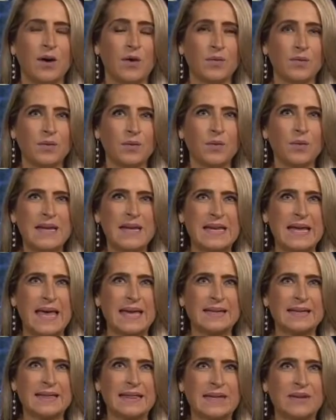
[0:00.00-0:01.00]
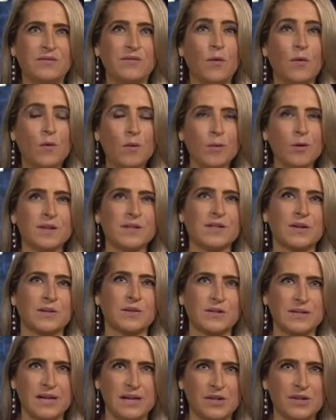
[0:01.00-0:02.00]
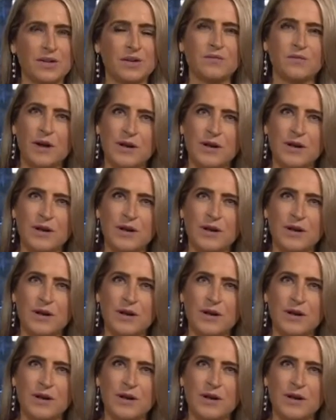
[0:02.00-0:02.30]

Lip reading: Over the weekend, the former Association